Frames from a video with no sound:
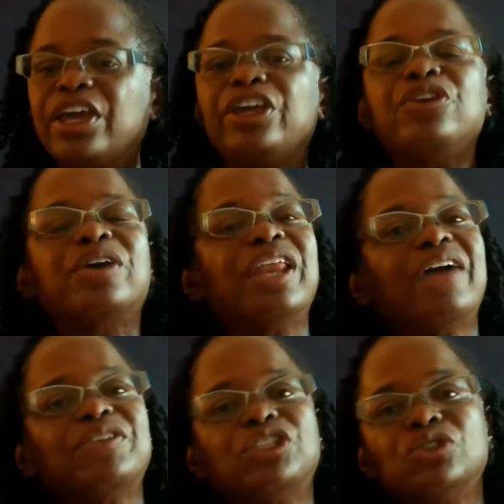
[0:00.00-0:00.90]
you can
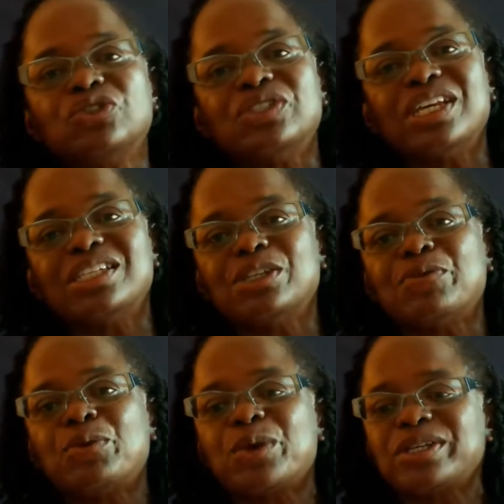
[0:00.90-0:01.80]
have the children sing
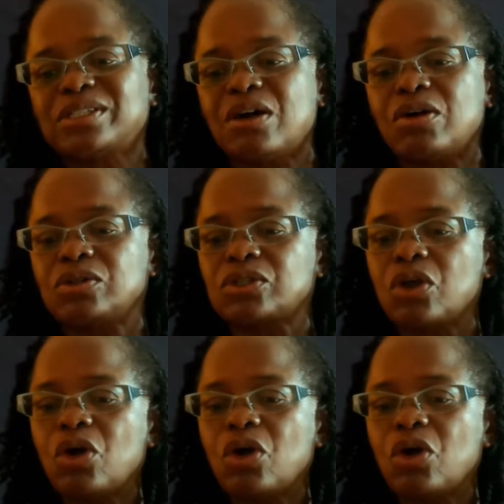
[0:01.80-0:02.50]
Civil War songs,